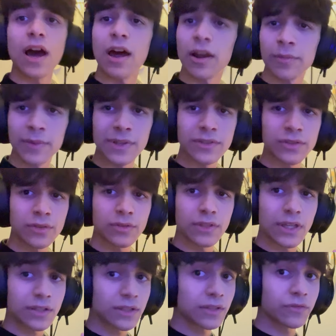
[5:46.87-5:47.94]
I remind you
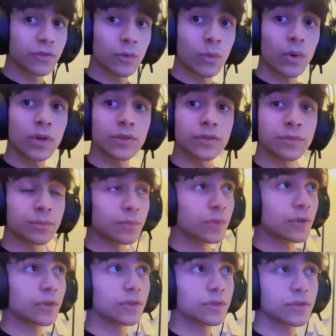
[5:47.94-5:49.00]
that if you want
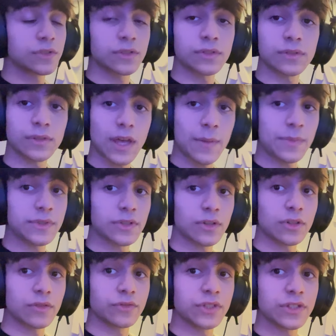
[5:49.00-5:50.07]
more
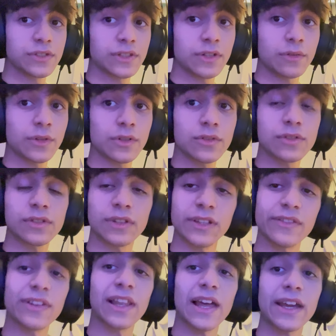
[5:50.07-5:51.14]
episode of this series,
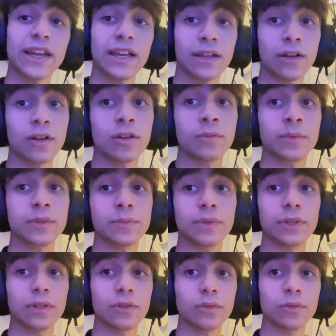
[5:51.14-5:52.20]
leave a like and a comment
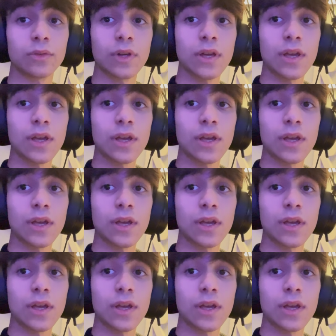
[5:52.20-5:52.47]
below.